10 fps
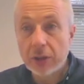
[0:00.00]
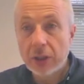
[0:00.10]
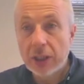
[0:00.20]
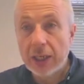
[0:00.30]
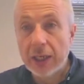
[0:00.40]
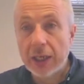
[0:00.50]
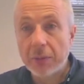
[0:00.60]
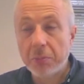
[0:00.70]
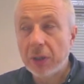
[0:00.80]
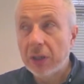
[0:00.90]

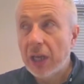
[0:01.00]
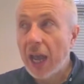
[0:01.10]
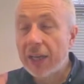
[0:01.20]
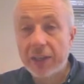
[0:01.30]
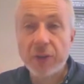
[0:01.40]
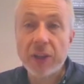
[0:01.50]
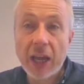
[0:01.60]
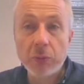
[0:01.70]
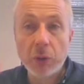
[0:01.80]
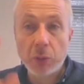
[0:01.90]
And even
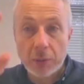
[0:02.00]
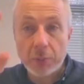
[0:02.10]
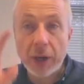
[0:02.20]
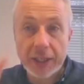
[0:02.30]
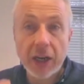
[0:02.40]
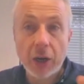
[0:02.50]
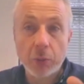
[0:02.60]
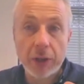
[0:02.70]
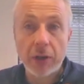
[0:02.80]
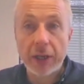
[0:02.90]
then, we want to break it up
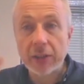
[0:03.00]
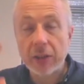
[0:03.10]
with like